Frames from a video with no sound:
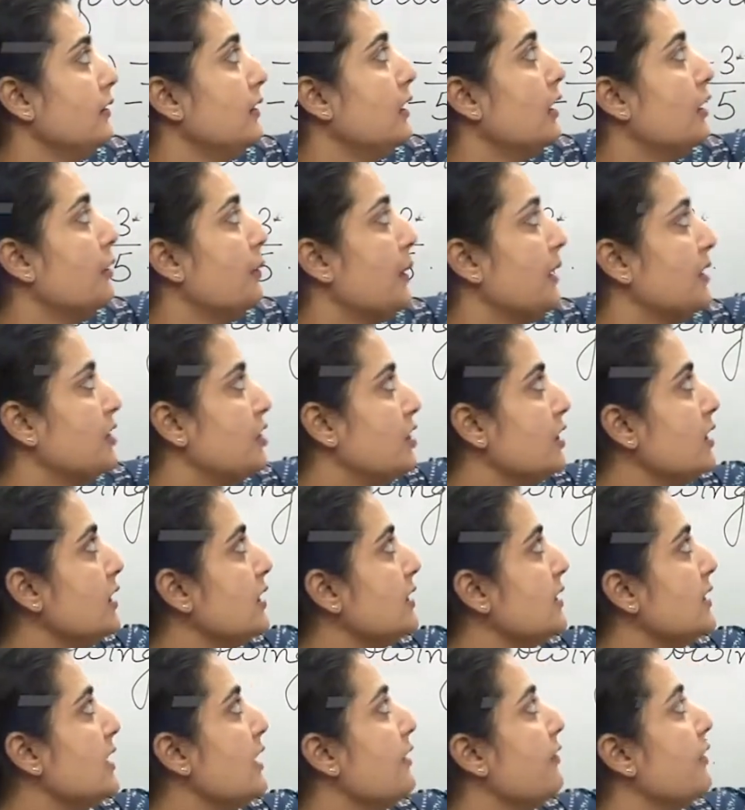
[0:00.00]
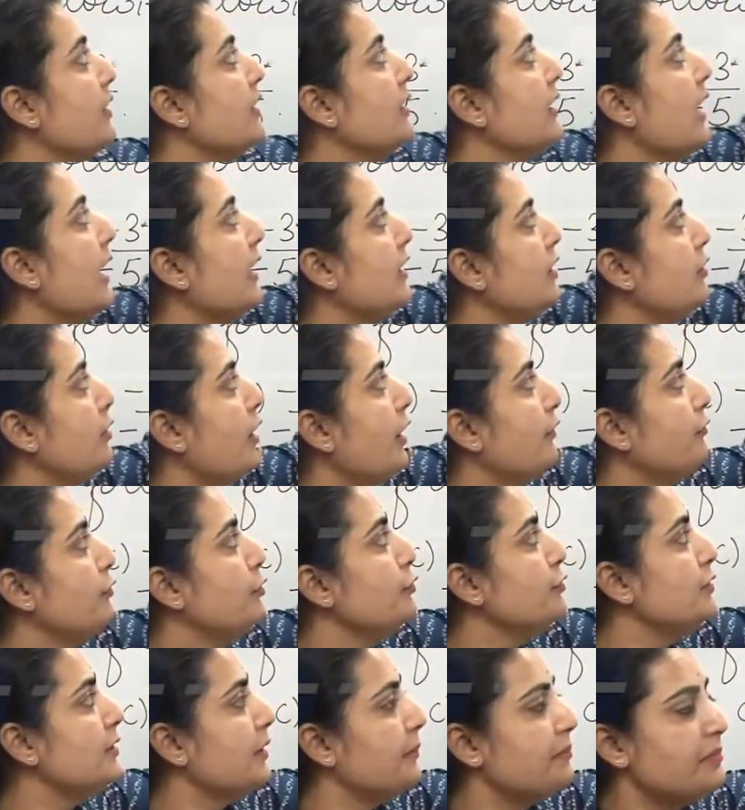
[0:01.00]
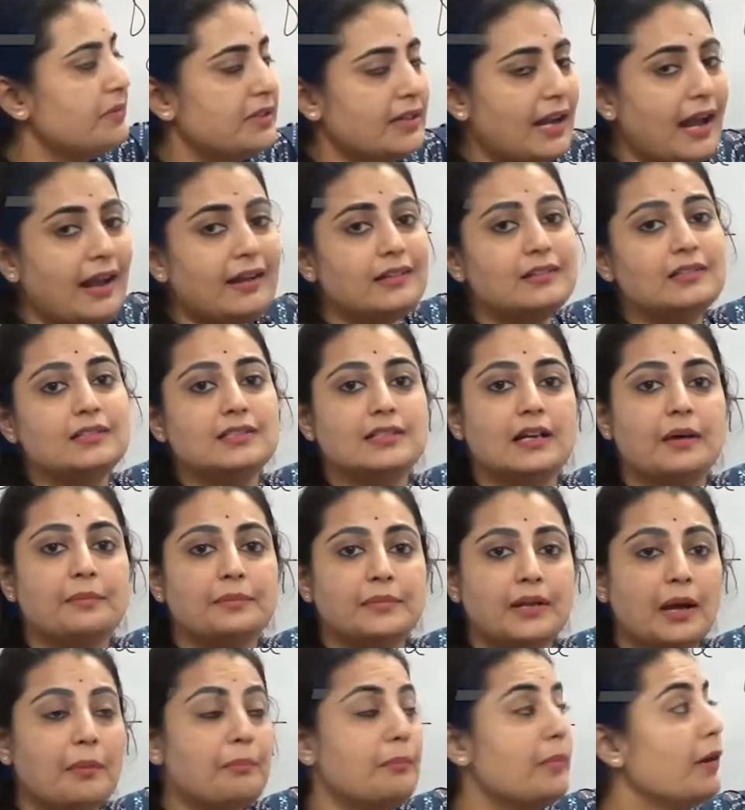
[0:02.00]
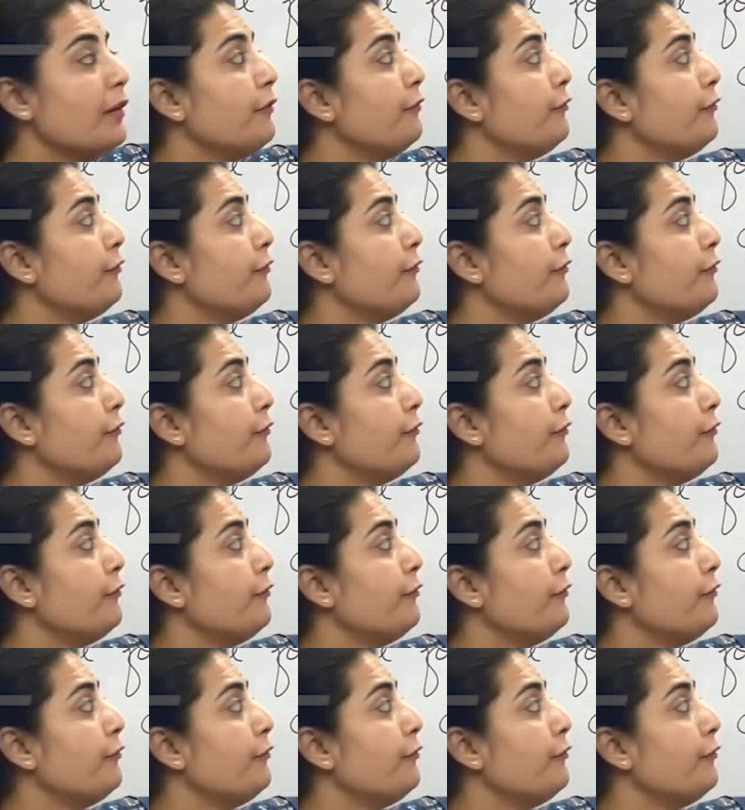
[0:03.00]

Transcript: the question is given that you have to subtract some number